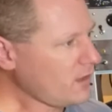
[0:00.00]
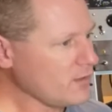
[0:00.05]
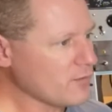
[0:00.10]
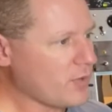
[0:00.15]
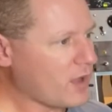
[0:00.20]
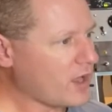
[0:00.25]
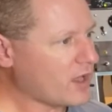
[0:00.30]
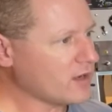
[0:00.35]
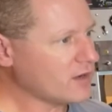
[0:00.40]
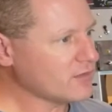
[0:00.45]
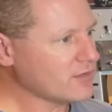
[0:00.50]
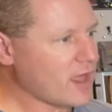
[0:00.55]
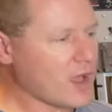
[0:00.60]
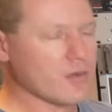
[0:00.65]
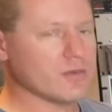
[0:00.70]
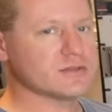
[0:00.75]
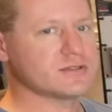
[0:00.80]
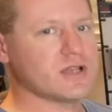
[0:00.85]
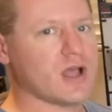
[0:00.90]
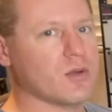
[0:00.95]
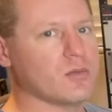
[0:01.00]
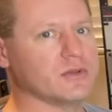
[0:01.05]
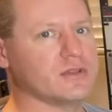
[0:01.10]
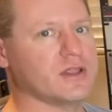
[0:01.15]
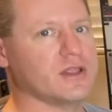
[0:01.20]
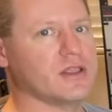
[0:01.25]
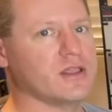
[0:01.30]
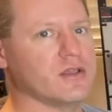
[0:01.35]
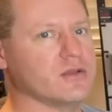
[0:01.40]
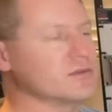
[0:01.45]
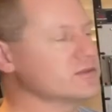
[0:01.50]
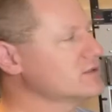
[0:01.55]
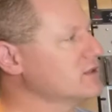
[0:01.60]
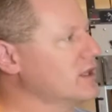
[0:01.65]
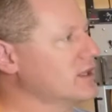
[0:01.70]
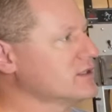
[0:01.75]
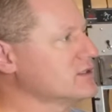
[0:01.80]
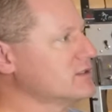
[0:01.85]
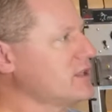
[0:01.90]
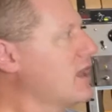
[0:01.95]
but that was not what they use.
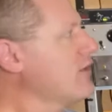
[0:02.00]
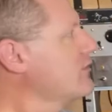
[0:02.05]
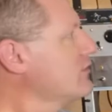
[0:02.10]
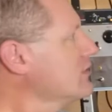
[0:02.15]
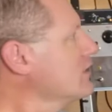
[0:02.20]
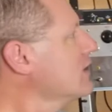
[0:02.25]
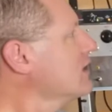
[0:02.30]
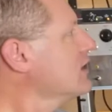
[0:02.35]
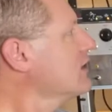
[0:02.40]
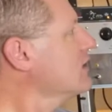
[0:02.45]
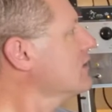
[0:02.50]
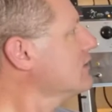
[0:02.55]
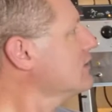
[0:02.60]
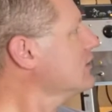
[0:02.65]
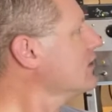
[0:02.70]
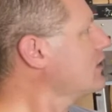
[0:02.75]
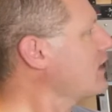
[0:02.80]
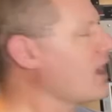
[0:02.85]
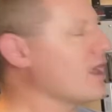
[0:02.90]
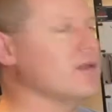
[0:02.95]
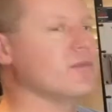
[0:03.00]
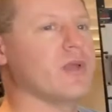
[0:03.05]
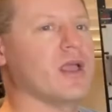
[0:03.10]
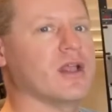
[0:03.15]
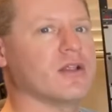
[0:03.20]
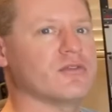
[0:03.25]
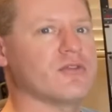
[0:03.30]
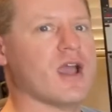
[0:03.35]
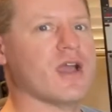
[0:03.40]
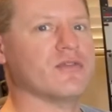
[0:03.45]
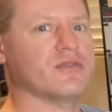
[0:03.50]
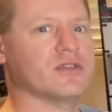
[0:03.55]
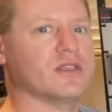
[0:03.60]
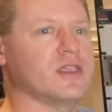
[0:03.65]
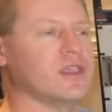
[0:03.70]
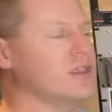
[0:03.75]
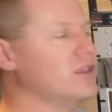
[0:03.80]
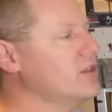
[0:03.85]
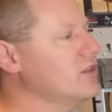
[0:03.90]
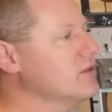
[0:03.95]
It's definitely the 9-band graphic
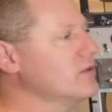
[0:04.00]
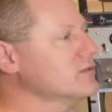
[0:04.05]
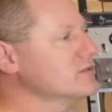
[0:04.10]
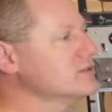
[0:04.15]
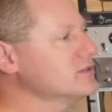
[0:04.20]
EQ.